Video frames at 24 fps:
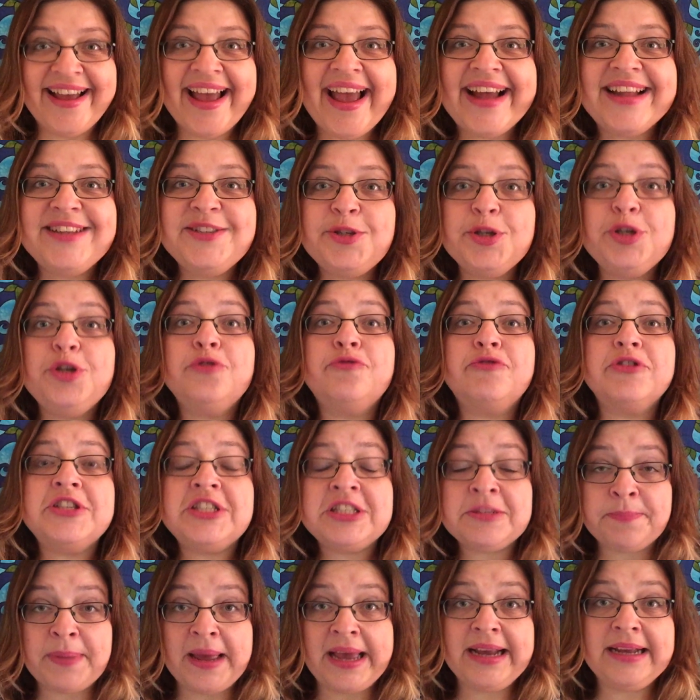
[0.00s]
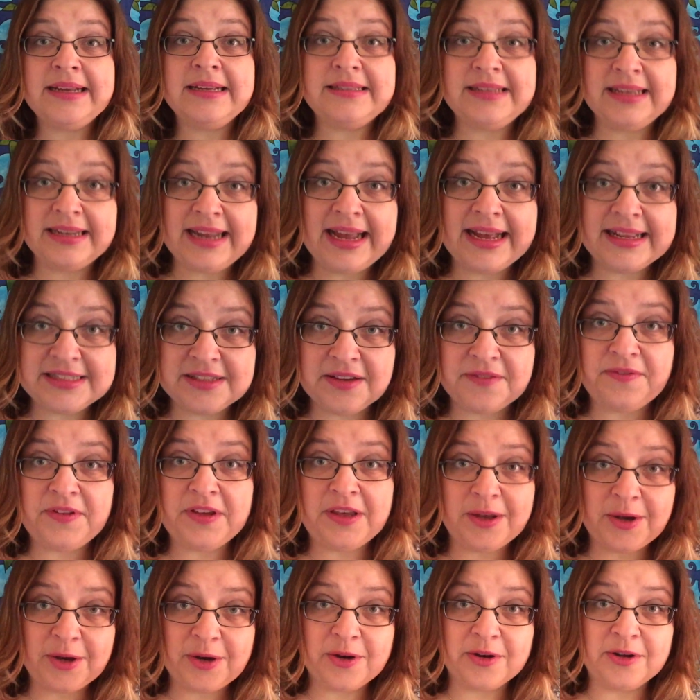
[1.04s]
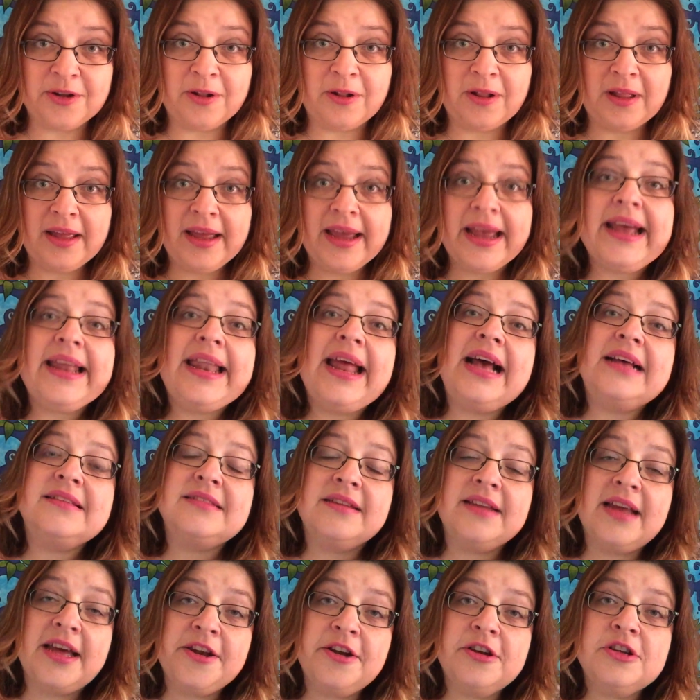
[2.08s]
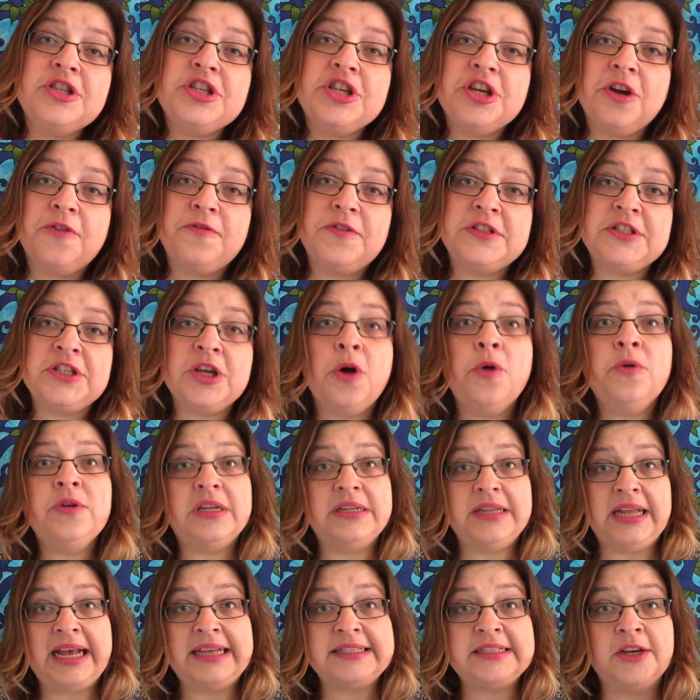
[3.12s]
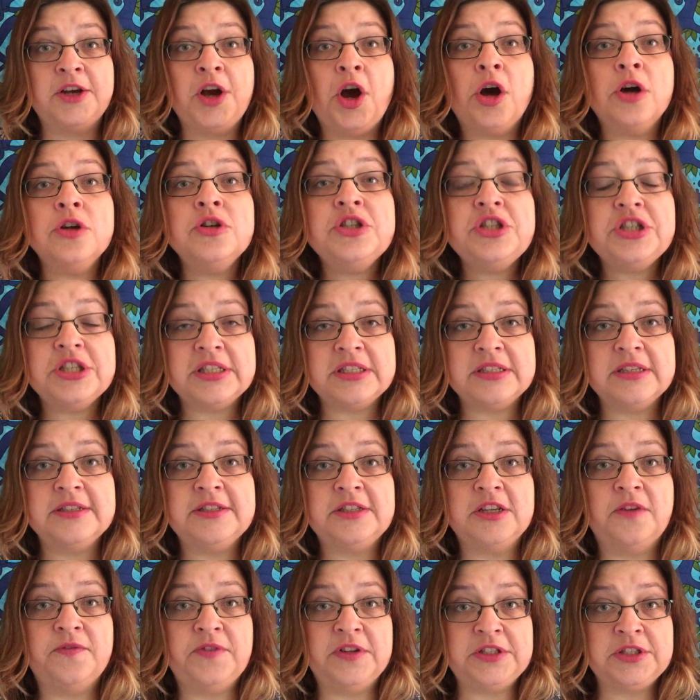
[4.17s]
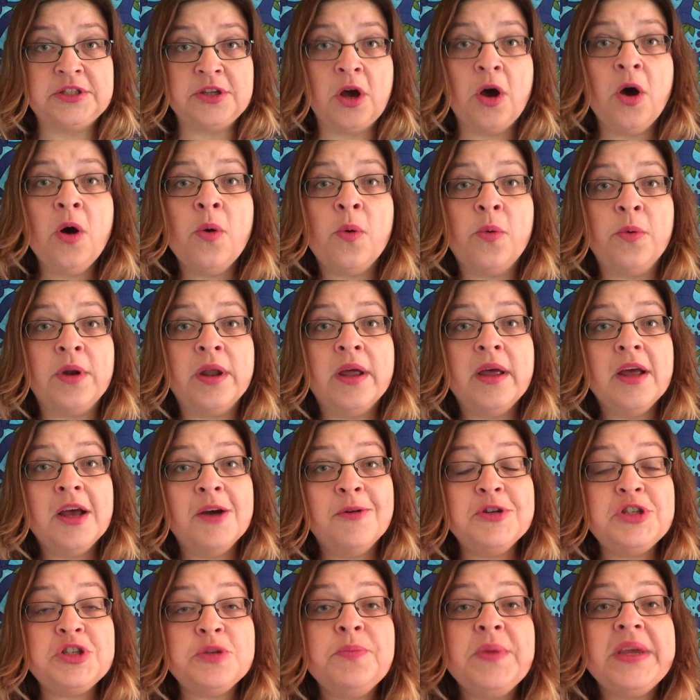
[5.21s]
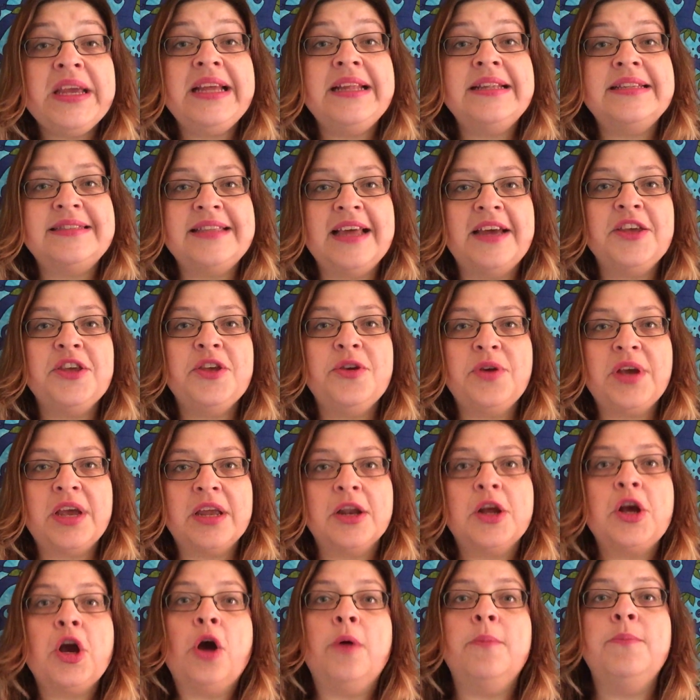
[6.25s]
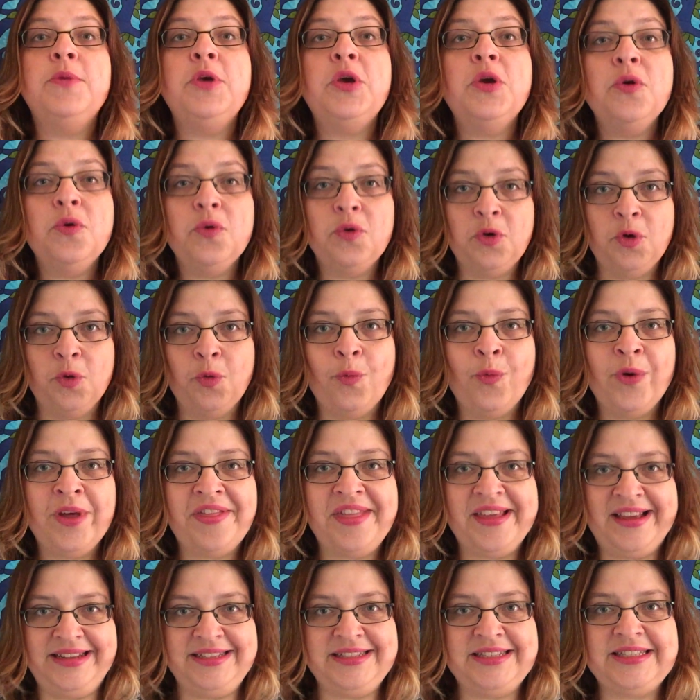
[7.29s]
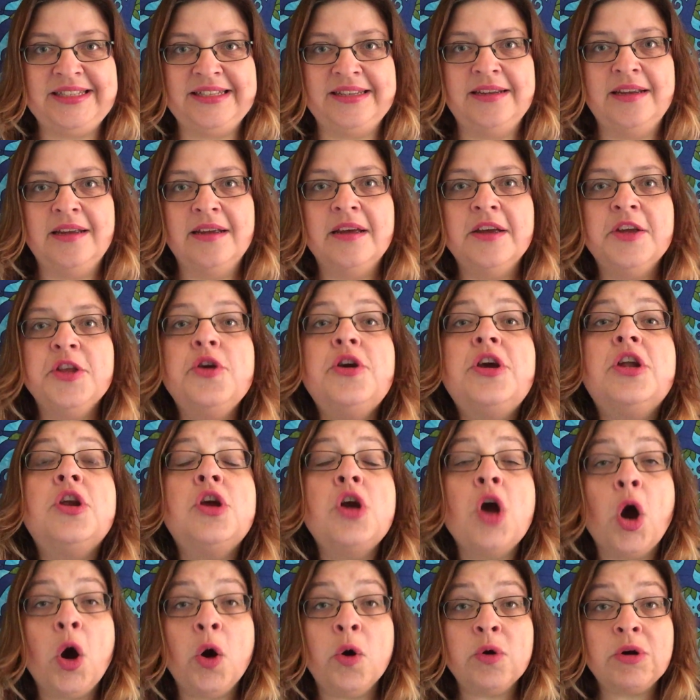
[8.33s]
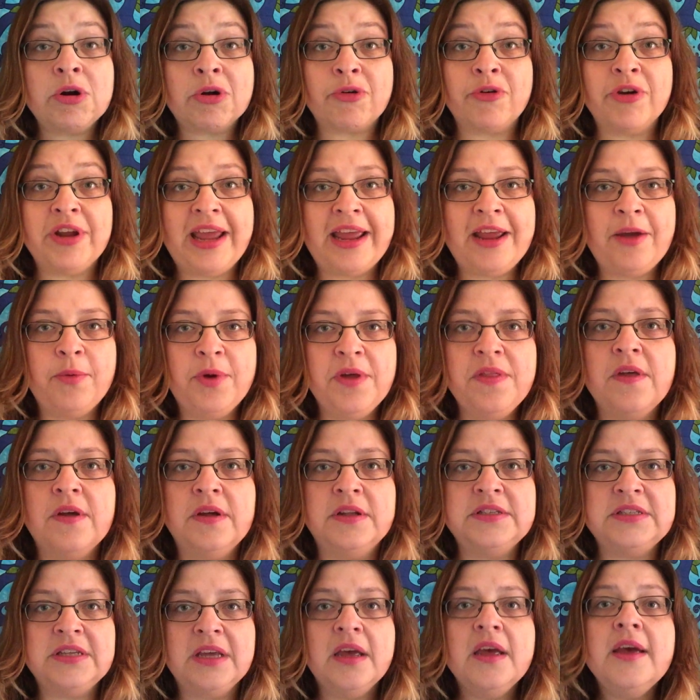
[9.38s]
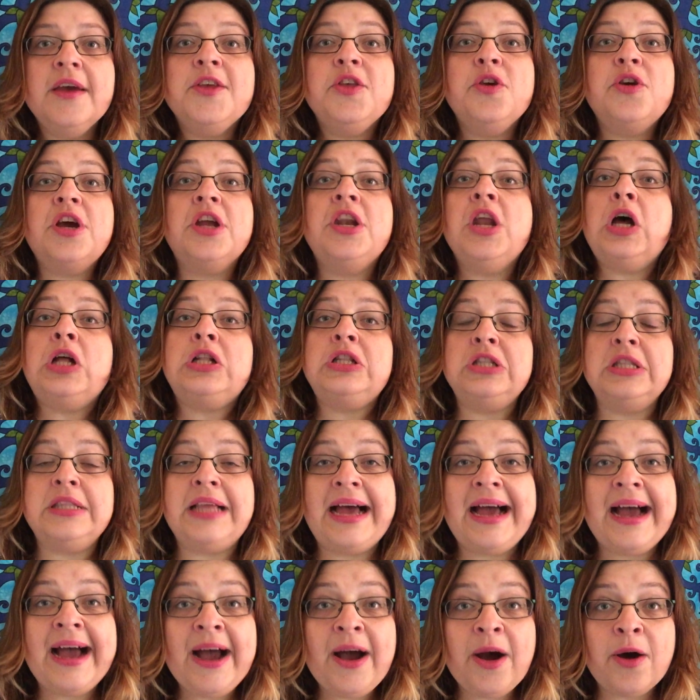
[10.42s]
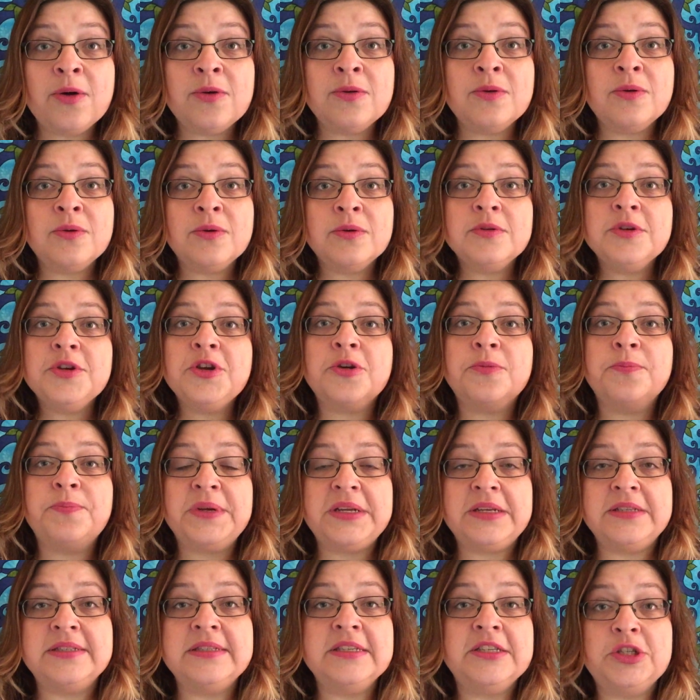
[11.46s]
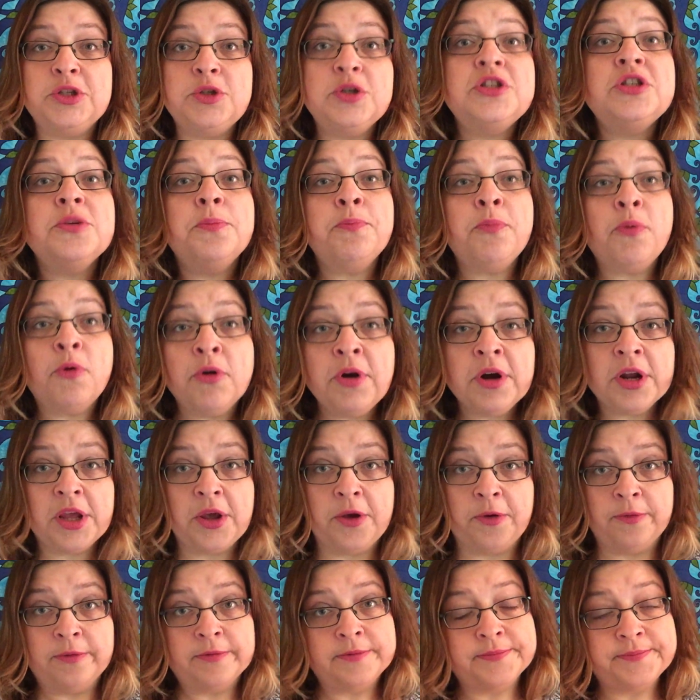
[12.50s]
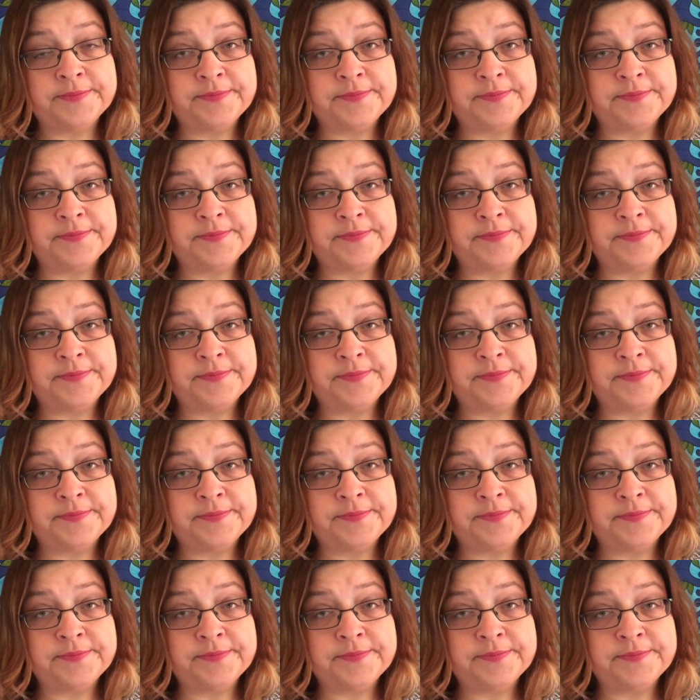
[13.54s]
And do you respect it as a vehicle? It has an energy of its own. It has a consciousness of its own, which means that you can commune with it. You can co-create with it. You can allow your business to support you.